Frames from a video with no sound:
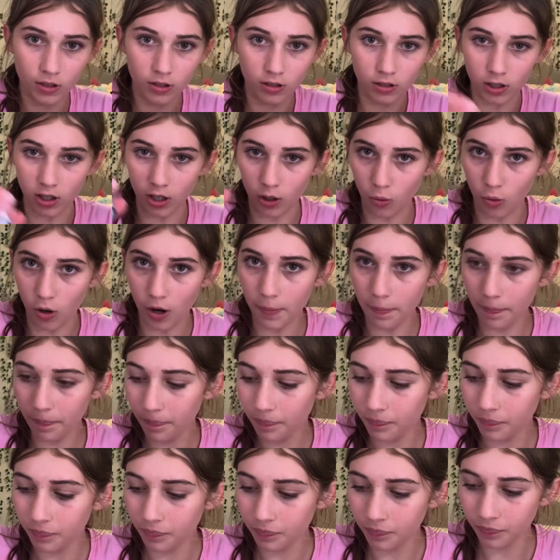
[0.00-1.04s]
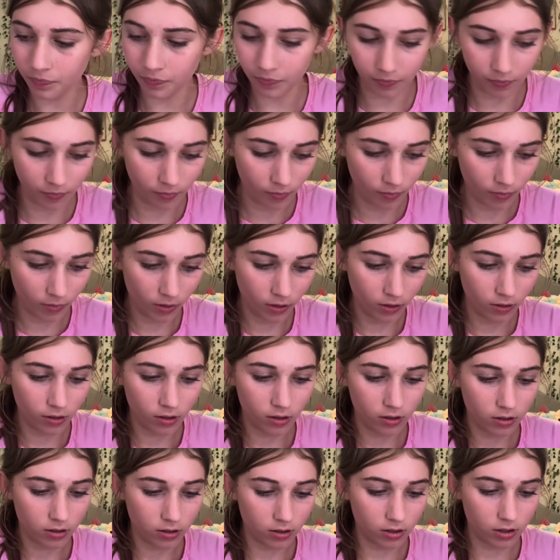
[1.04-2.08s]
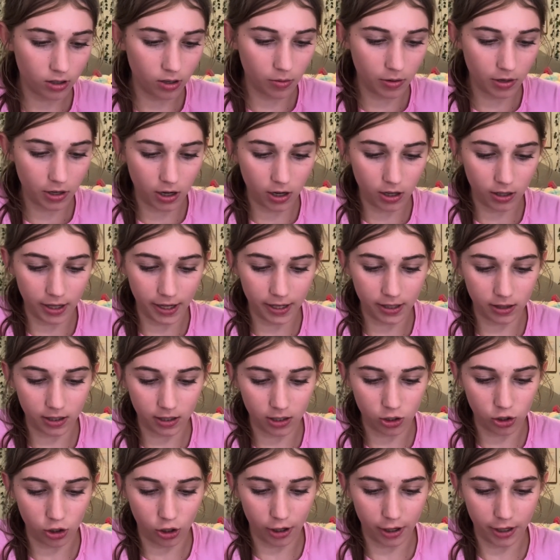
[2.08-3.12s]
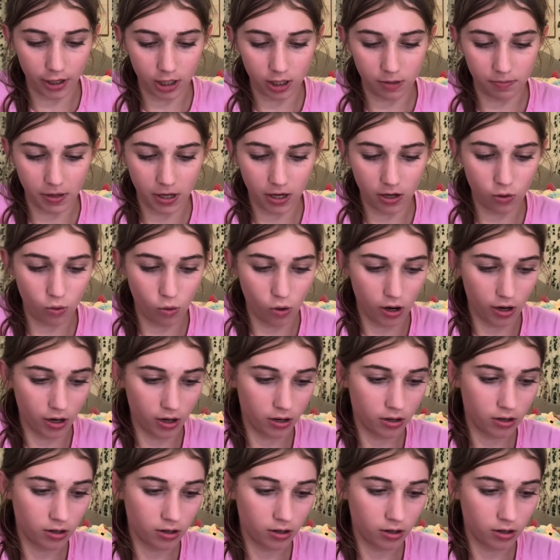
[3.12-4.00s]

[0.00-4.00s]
Clear one. Then we got like the darkest pink one.